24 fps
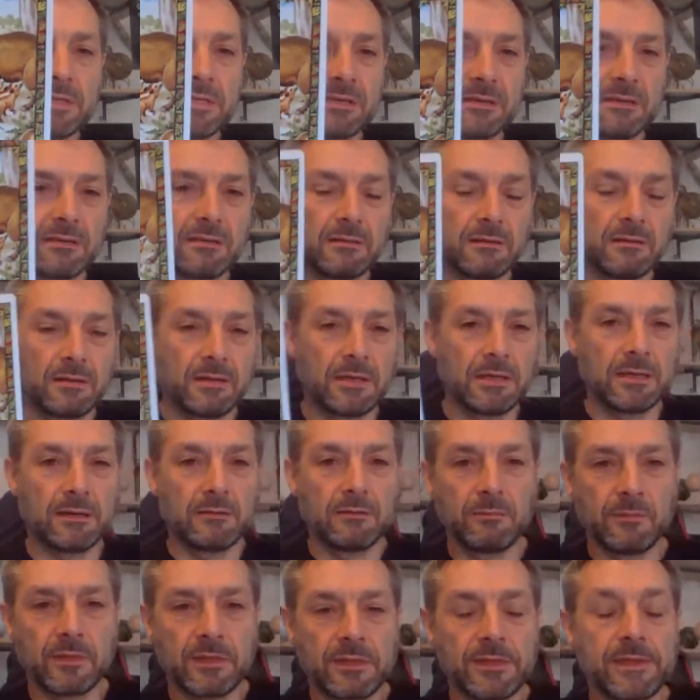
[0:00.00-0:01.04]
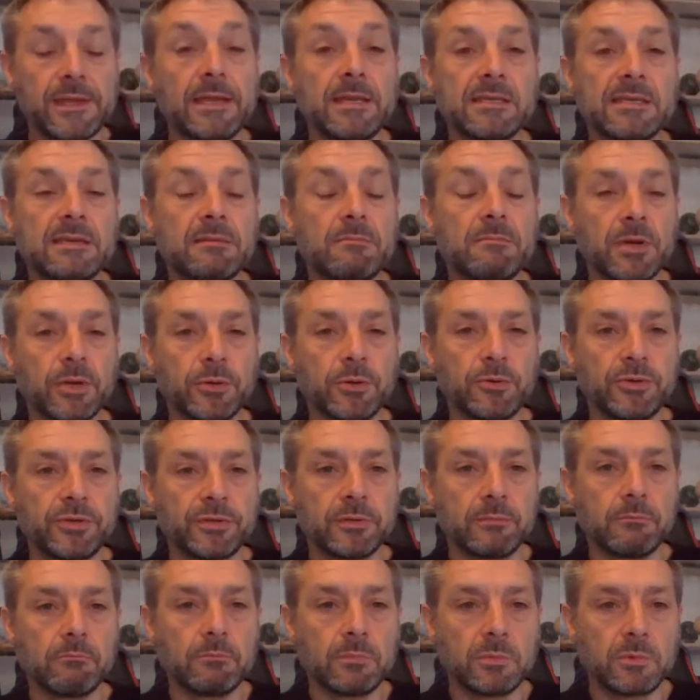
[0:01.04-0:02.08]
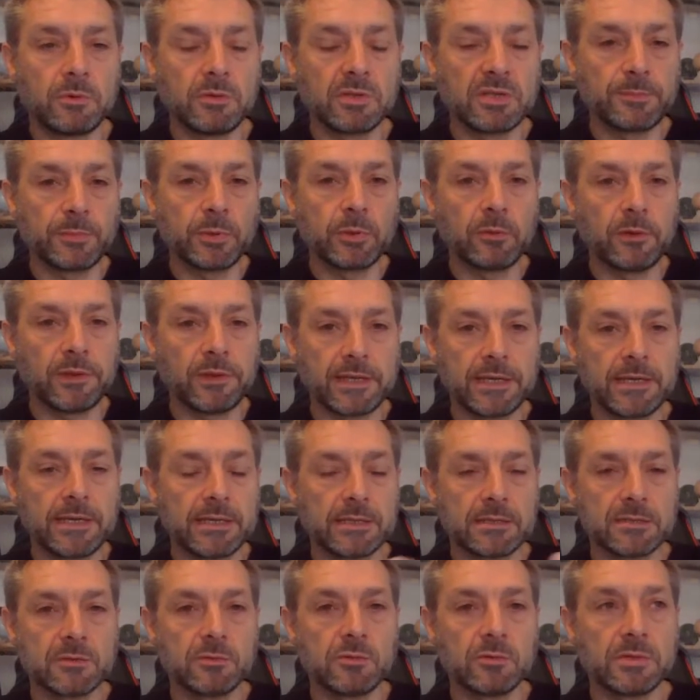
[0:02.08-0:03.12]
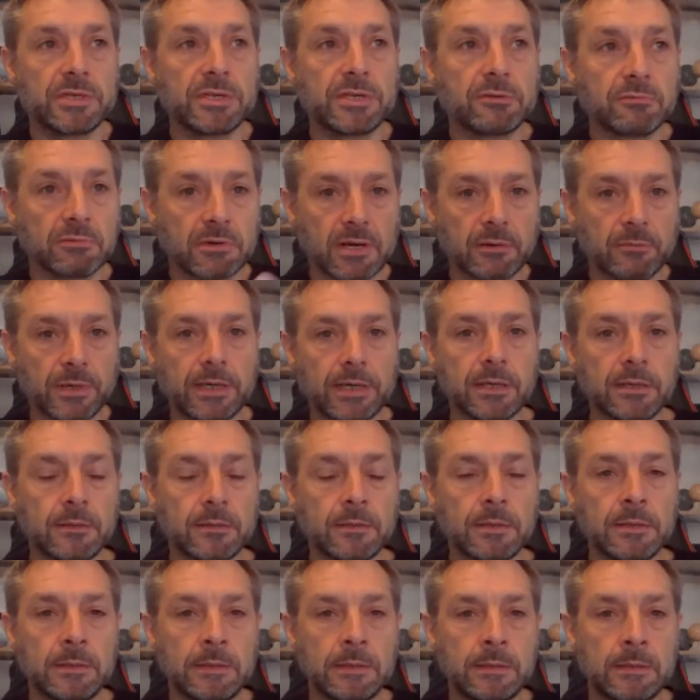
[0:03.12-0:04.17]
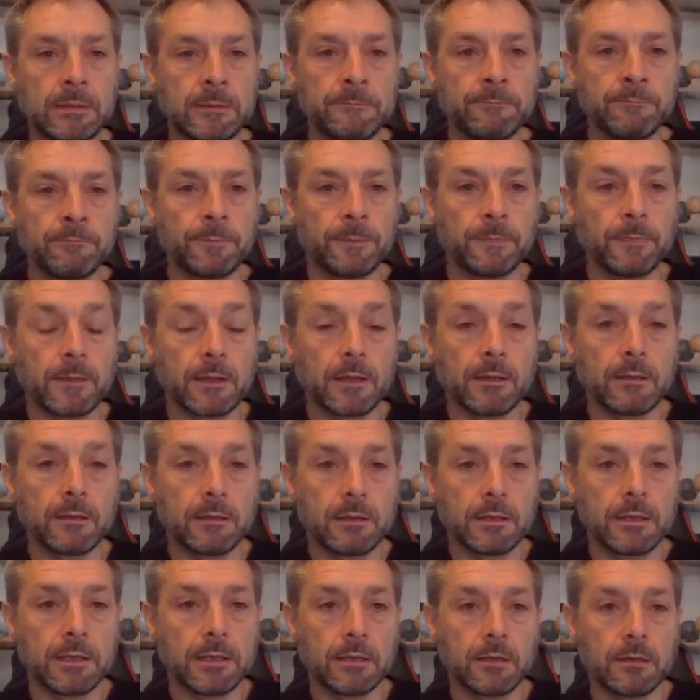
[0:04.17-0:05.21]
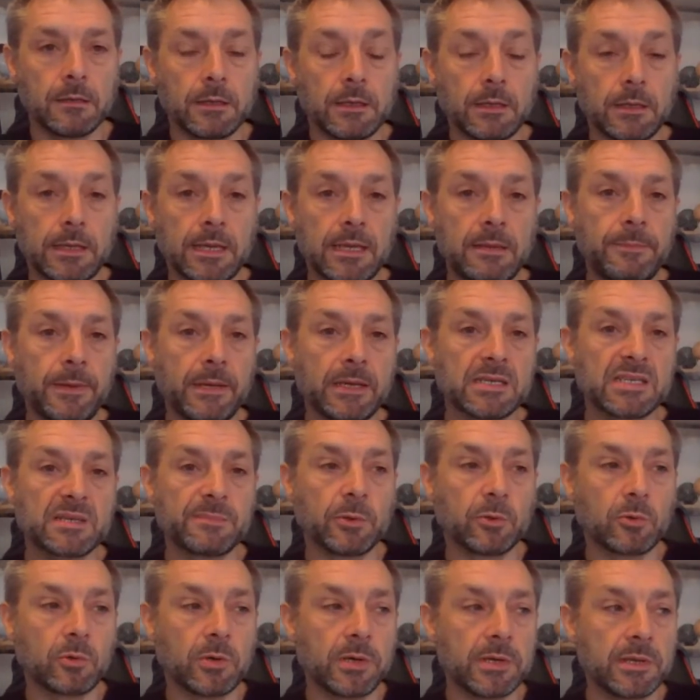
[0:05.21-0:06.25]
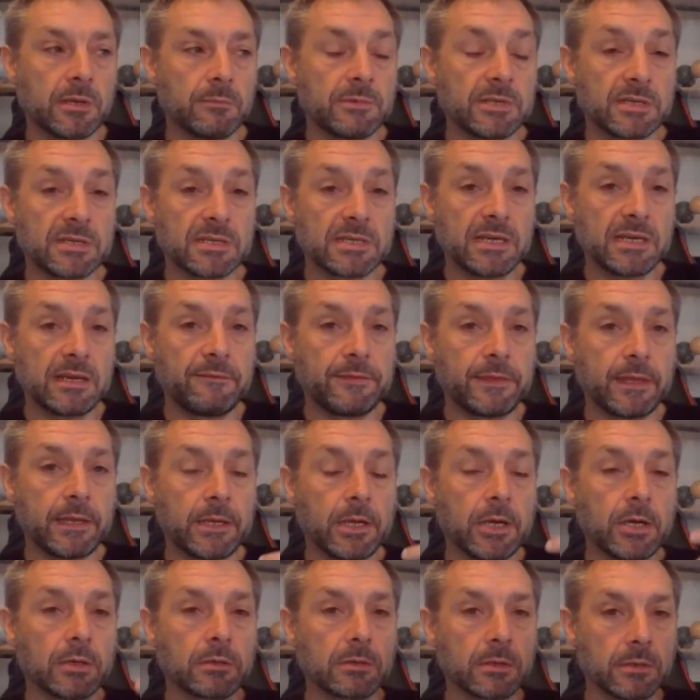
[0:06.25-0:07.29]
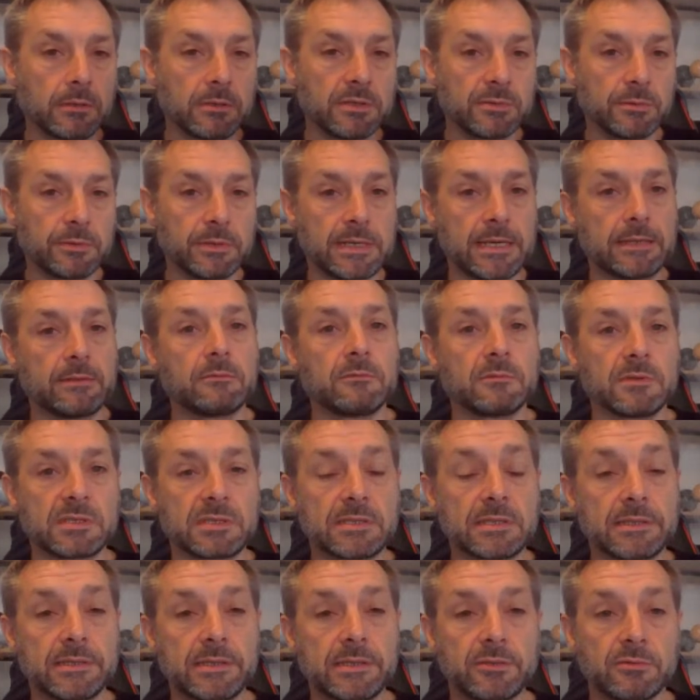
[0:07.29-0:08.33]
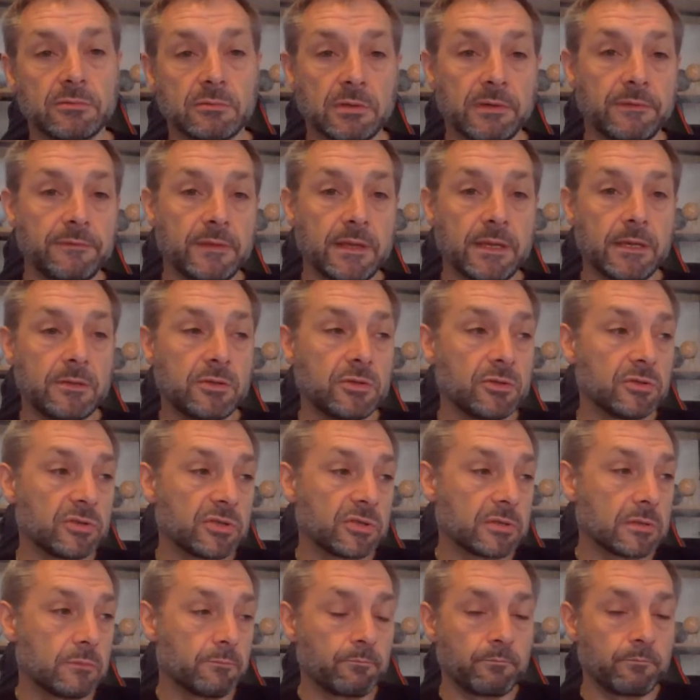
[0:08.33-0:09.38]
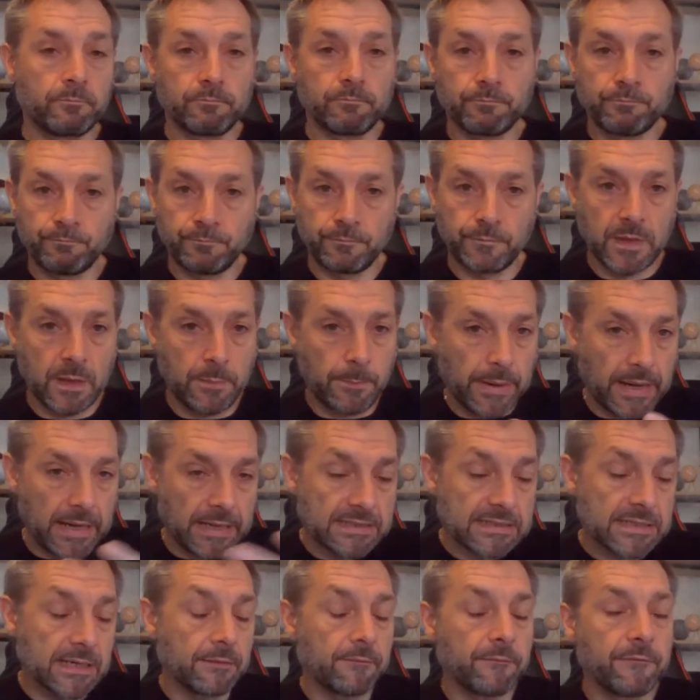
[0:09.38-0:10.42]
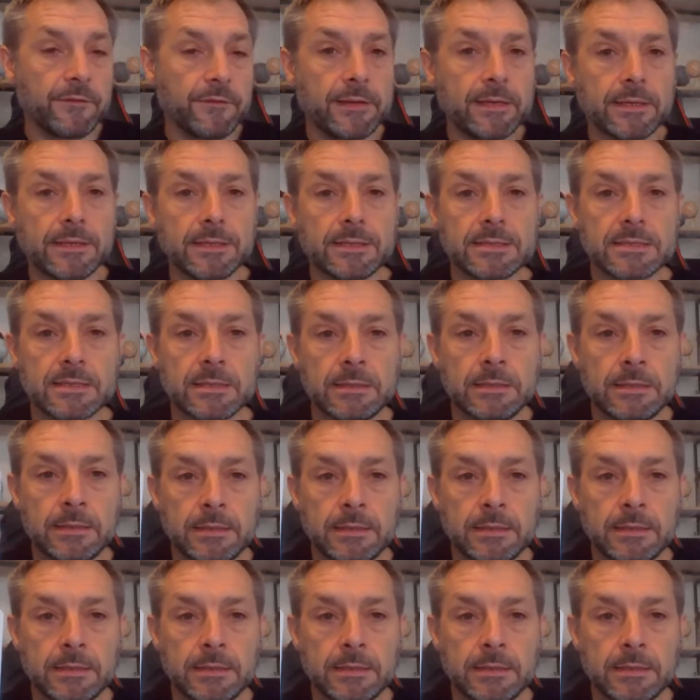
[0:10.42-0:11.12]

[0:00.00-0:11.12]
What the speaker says: So, things in motion, multiple things always growing, and keep exploring them to see if they can grow to an adult stage or if they're just a passing phase.